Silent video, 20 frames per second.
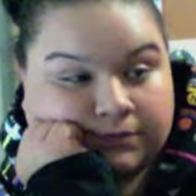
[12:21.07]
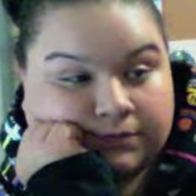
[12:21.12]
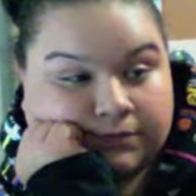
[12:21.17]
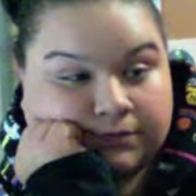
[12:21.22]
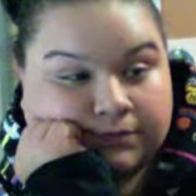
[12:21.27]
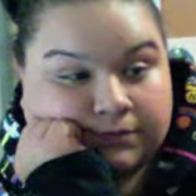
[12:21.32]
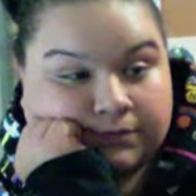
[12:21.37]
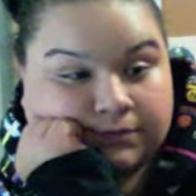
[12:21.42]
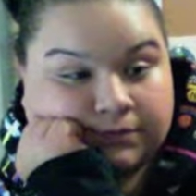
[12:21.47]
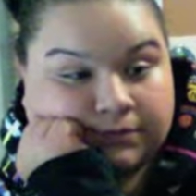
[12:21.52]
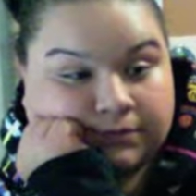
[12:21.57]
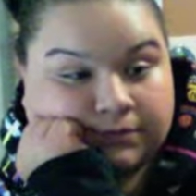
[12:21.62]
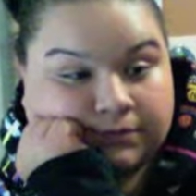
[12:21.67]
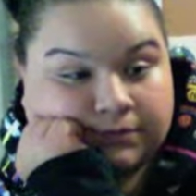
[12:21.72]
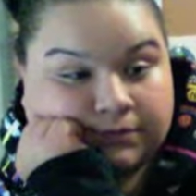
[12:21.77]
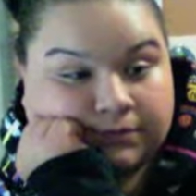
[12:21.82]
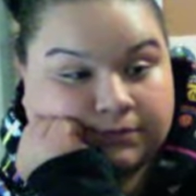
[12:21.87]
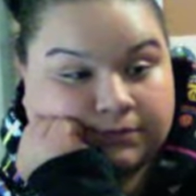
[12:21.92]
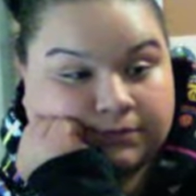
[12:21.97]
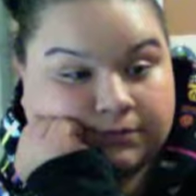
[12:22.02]

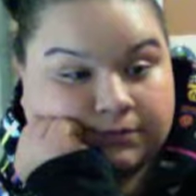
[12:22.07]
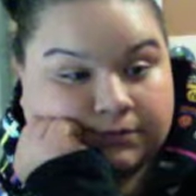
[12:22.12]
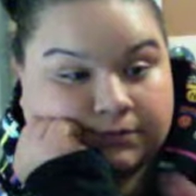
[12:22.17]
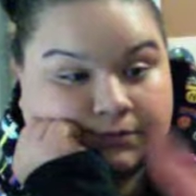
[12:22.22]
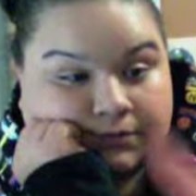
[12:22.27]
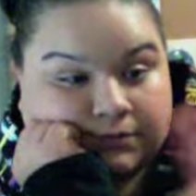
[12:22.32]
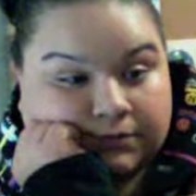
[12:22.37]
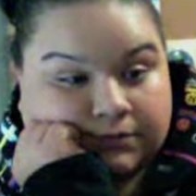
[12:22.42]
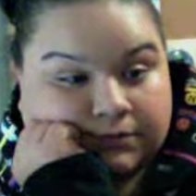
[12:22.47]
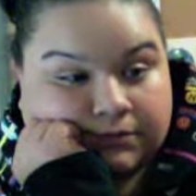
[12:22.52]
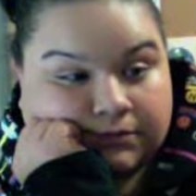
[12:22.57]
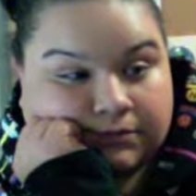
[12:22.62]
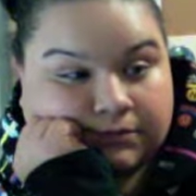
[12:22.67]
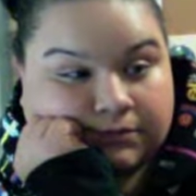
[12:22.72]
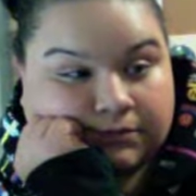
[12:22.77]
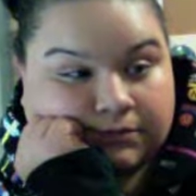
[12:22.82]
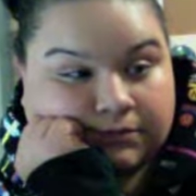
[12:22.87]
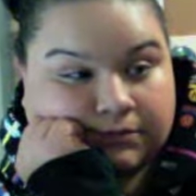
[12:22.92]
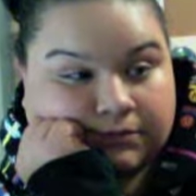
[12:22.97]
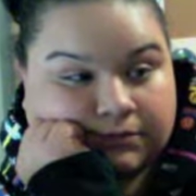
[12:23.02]

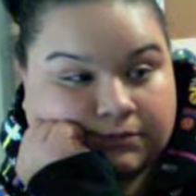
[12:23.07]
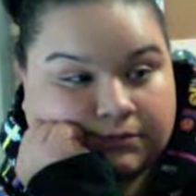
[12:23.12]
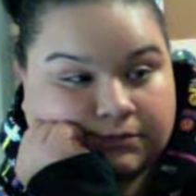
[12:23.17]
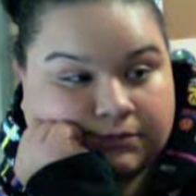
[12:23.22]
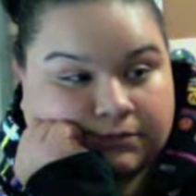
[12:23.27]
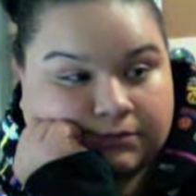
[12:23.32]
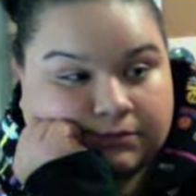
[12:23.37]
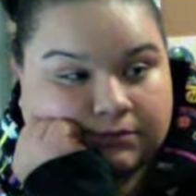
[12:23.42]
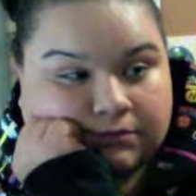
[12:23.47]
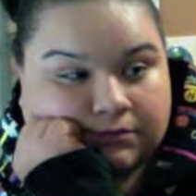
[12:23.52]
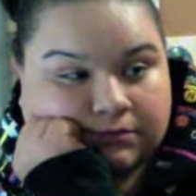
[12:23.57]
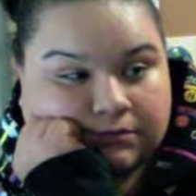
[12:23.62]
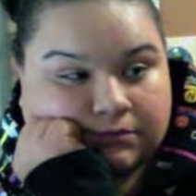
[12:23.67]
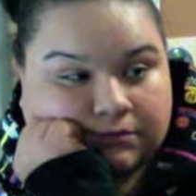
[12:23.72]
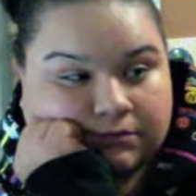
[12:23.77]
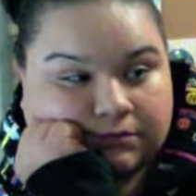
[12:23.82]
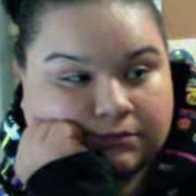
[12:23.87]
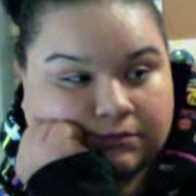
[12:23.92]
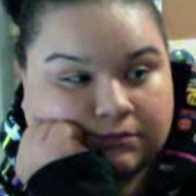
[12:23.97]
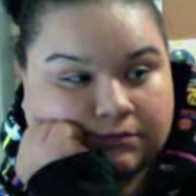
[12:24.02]

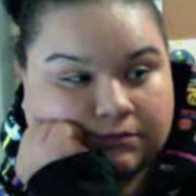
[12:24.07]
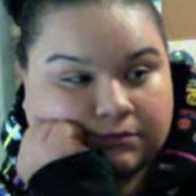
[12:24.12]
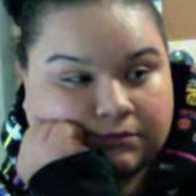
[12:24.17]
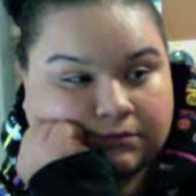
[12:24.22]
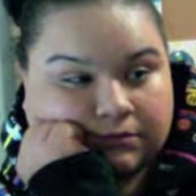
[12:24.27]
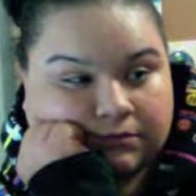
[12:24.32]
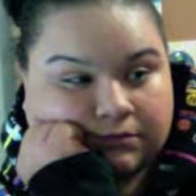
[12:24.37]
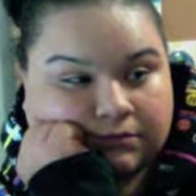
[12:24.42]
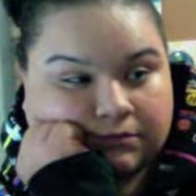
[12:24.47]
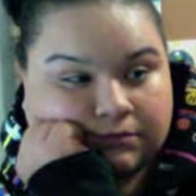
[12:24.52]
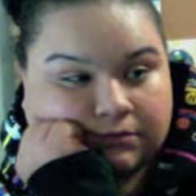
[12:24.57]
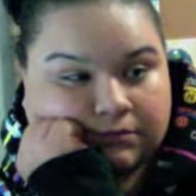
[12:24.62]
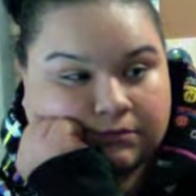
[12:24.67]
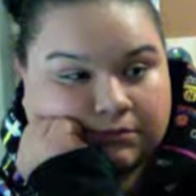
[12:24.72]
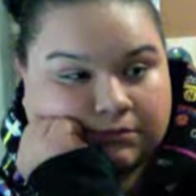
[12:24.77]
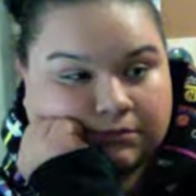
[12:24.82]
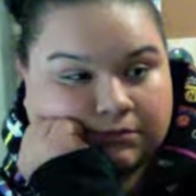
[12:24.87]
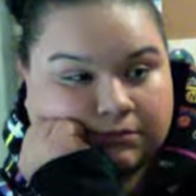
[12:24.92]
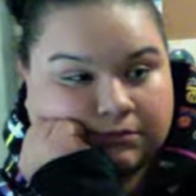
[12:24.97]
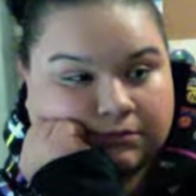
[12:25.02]

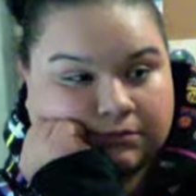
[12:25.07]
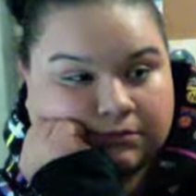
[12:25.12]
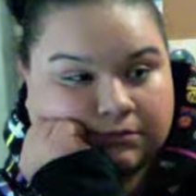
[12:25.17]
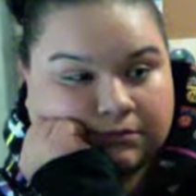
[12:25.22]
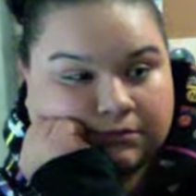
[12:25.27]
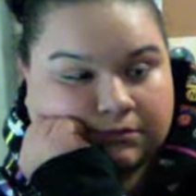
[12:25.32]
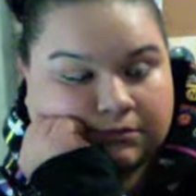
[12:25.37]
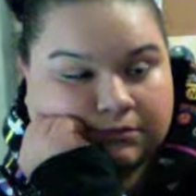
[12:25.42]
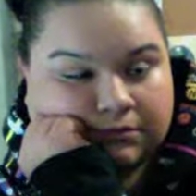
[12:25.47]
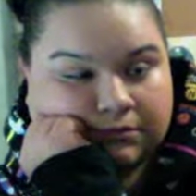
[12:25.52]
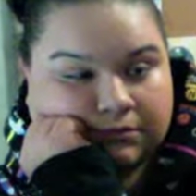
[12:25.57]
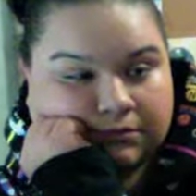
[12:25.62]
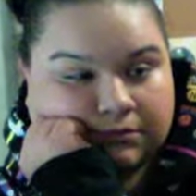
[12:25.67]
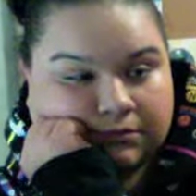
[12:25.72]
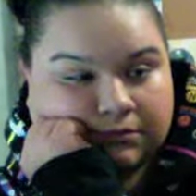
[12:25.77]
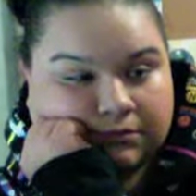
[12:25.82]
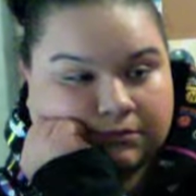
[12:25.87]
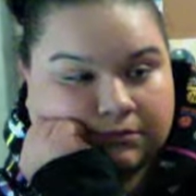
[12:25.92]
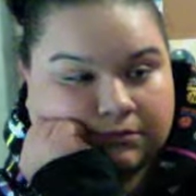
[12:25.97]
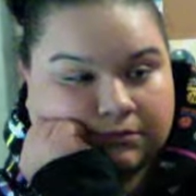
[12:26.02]

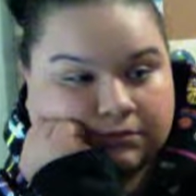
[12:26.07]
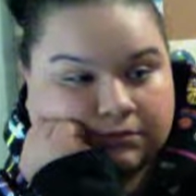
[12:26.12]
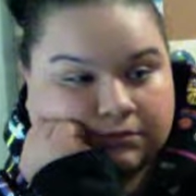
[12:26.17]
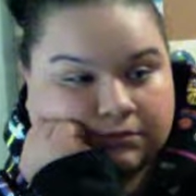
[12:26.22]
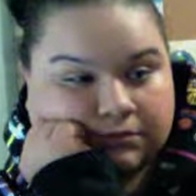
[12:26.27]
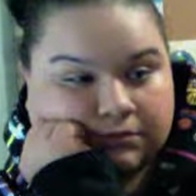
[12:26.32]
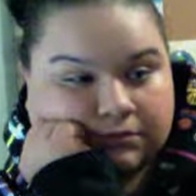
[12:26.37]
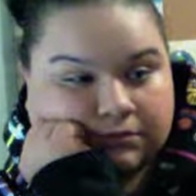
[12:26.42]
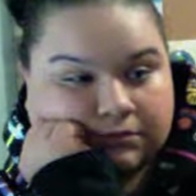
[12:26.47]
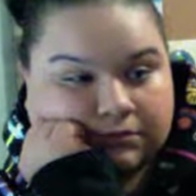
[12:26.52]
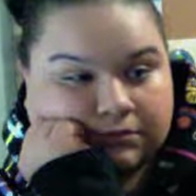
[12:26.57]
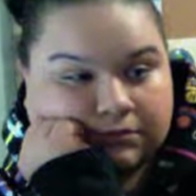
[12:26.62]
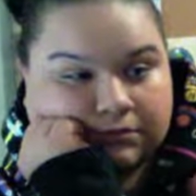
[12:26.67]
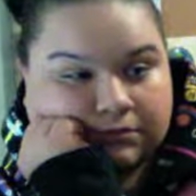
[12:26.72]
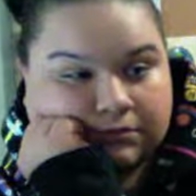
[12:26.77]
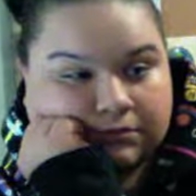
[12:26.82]
(not speaking)